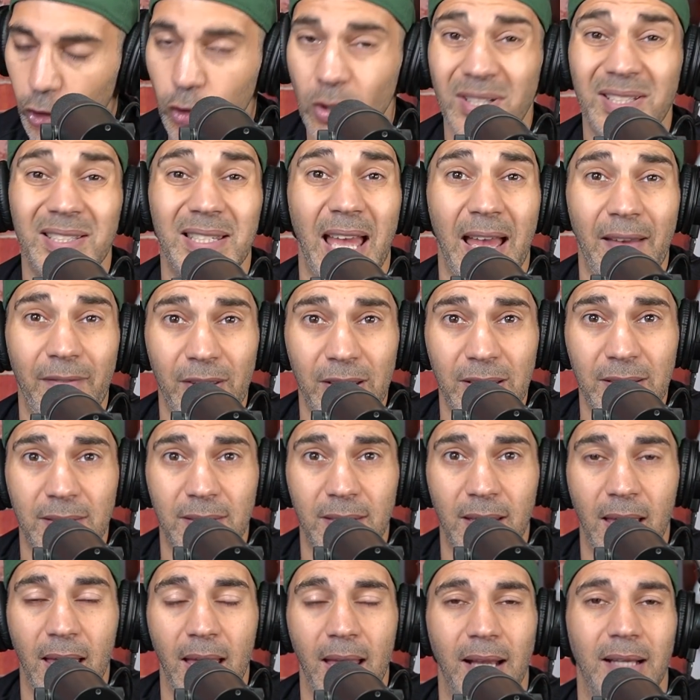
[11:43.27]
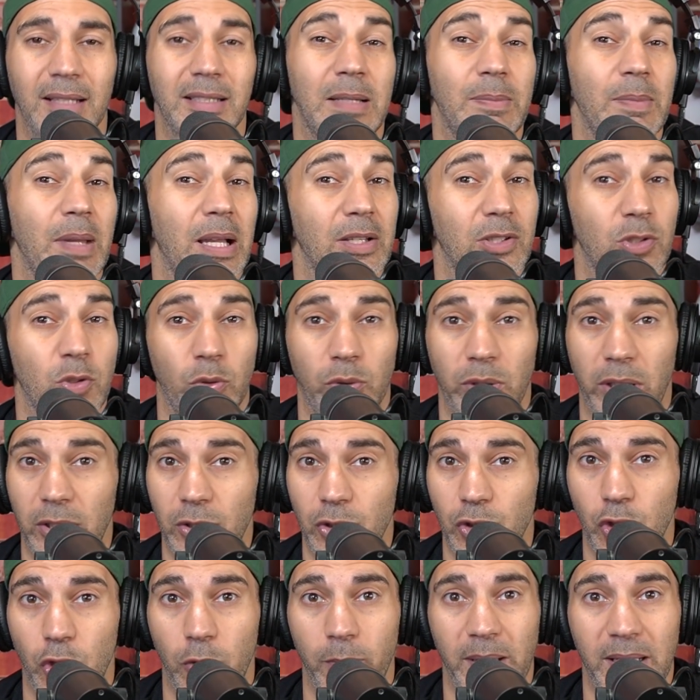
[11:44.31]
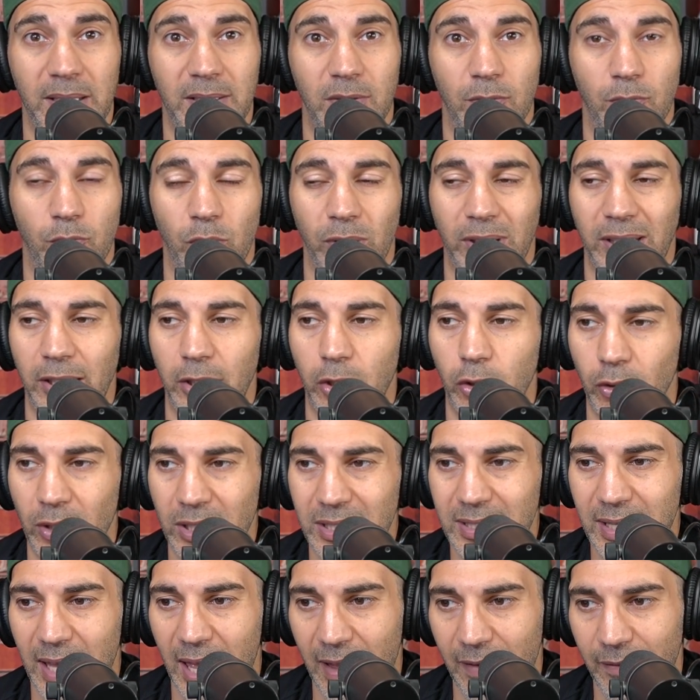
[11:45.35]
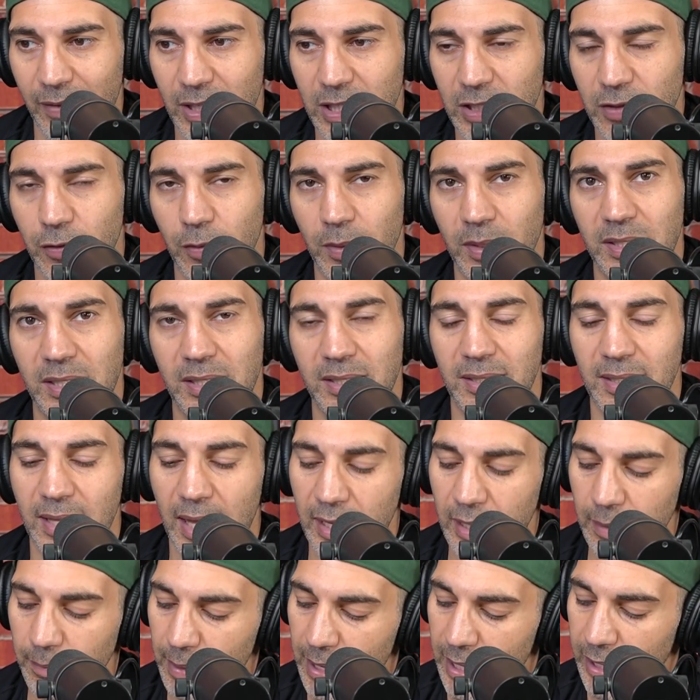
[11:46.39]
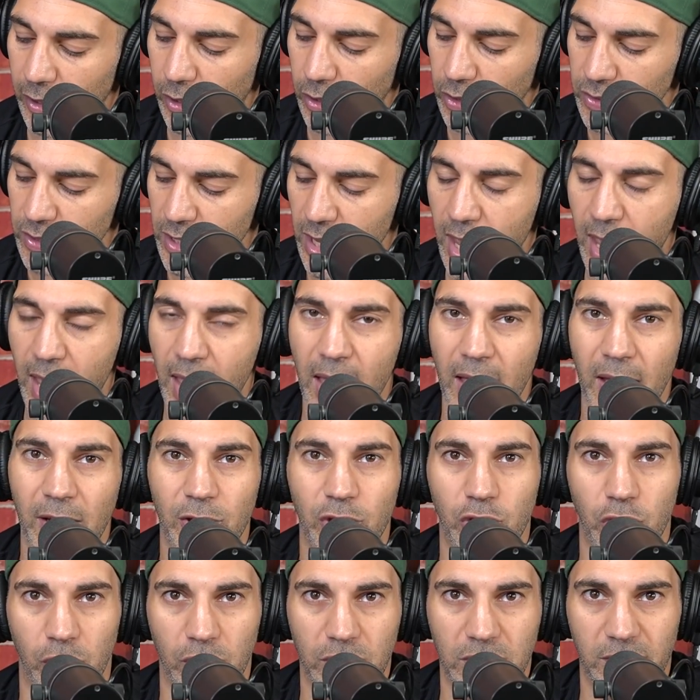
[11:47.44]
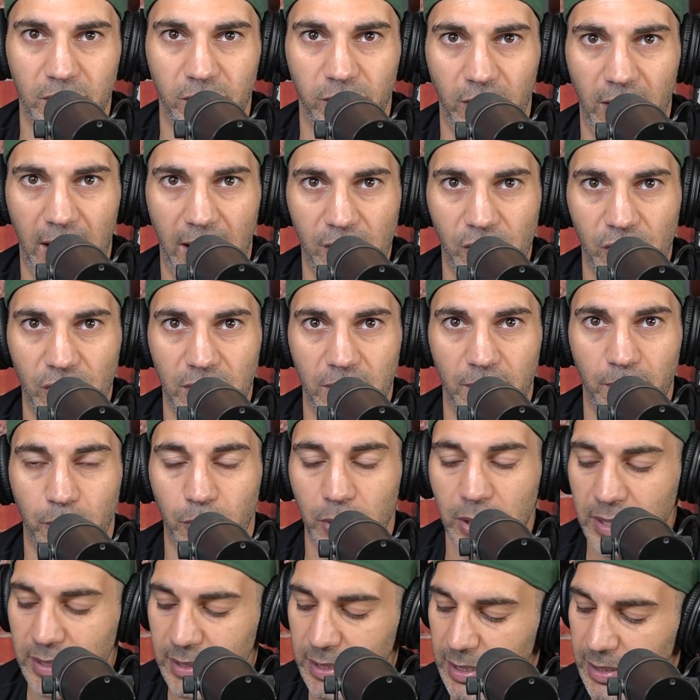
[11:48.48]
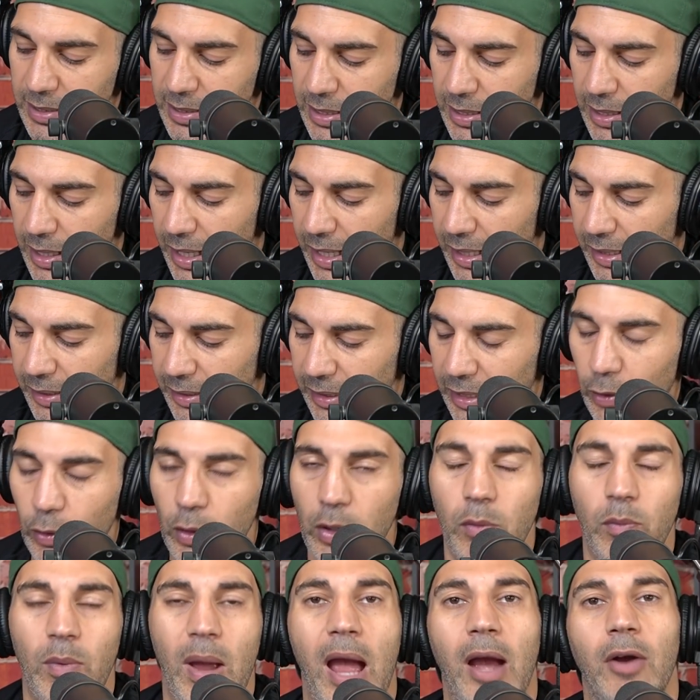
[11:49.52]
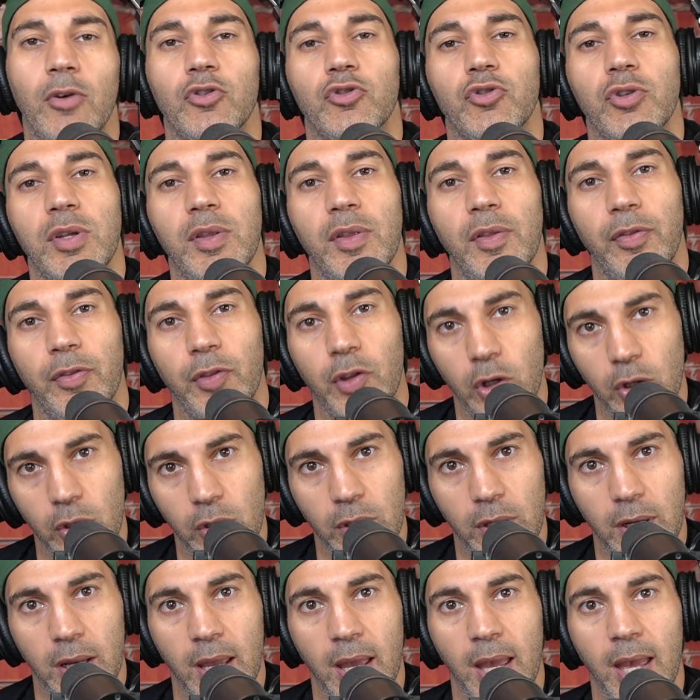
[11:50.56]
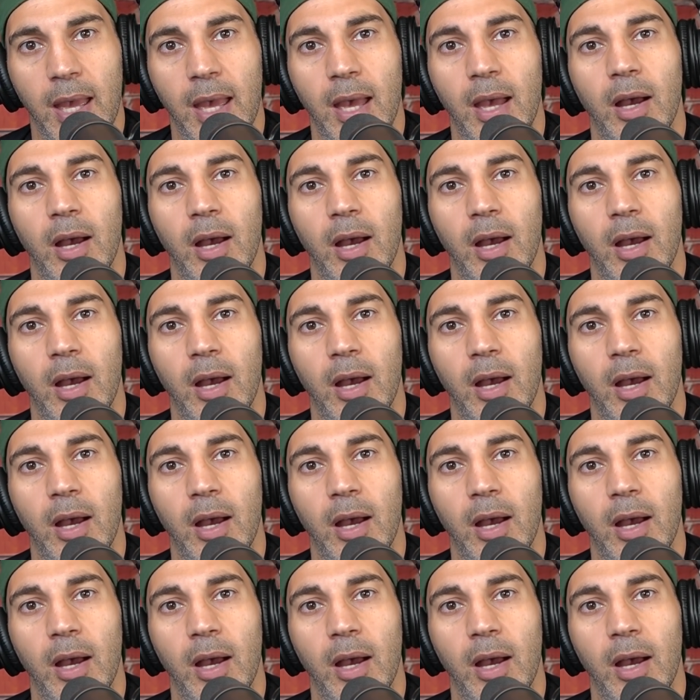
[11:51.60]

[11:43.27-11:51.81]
Chris Evans, because I'm not sold on Joe Mixon rookie. Chris Evans from the Cincinnati Bengals, showing some flashes in preseason, and Larry Roundtree the third